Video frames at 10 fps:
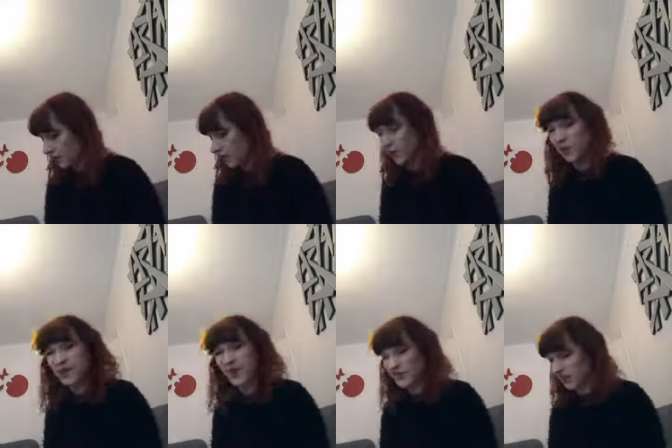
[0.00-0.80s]
I used
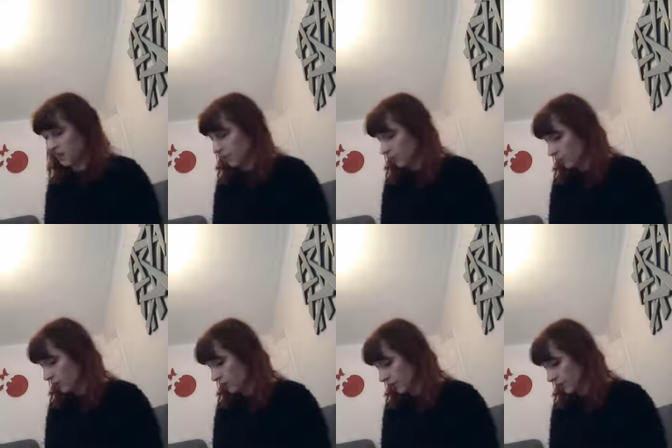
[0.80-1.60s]
to have tea in the
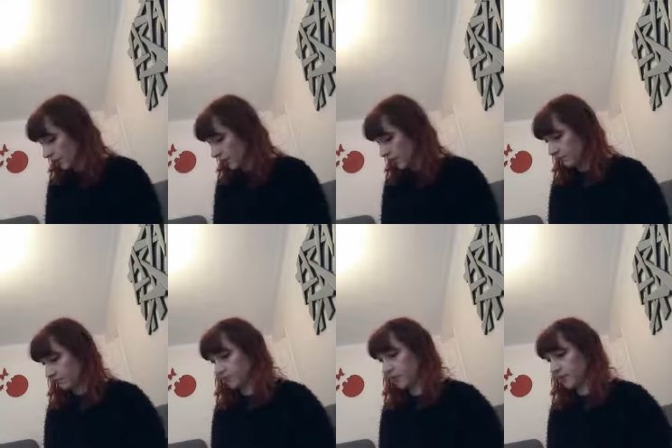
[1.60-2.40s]
morning, um,
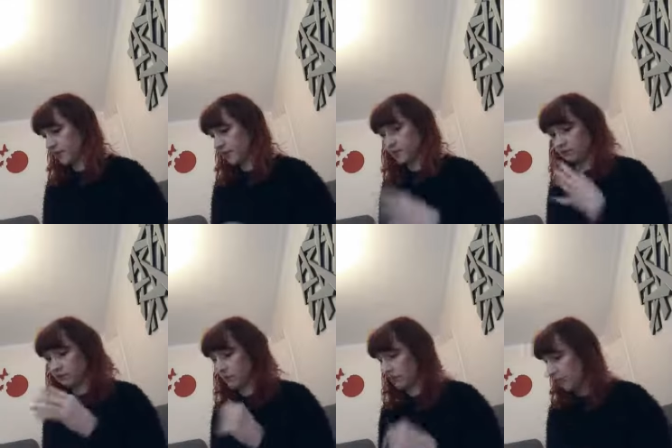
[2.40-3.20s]
a cup of tea and
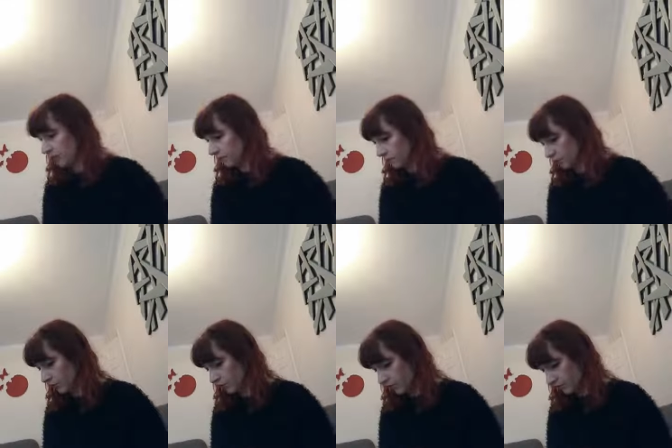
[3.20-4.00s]
my fag before going to